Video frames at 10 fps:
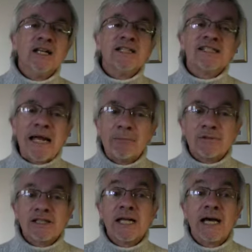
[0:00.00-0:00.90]

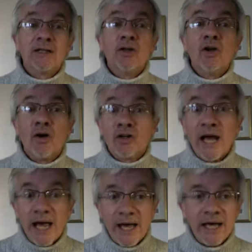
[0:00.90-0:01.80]
Samson had long
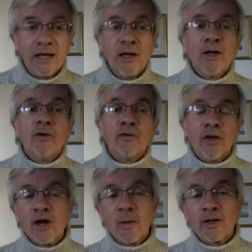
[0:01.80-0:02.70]
hair.
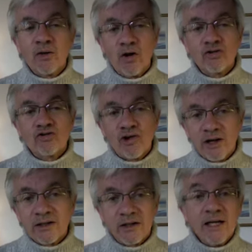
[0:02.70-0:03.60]
Noah got
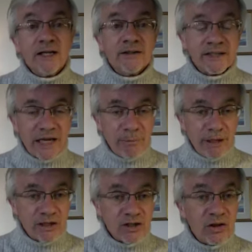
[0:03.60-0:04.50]
drunk. Did I
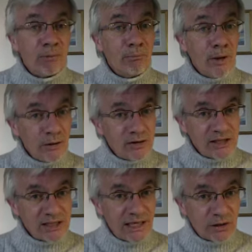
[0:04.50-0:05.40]
mention that
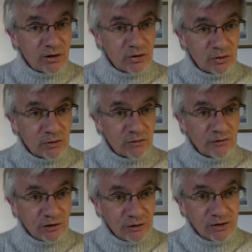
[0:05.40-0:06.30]
Moses had a short
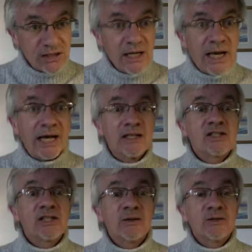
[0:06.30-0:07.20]
fuse? And
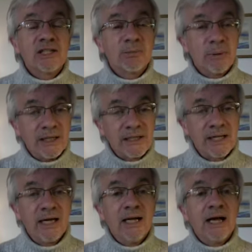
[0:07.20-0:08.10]
so did
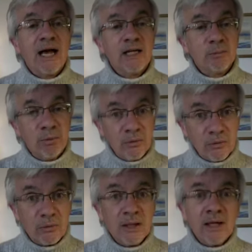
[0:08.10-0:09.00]
Peter and
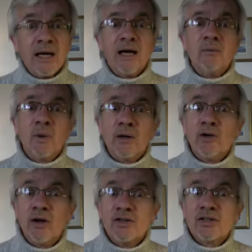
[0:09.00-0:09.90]
Paul, and well,
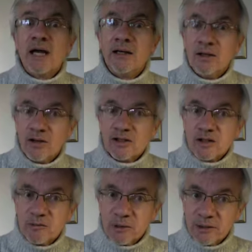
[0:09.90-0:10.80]
lots and lots
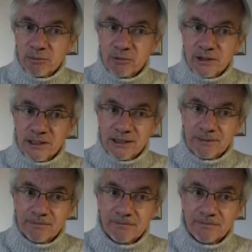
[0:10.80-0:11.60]
of people did.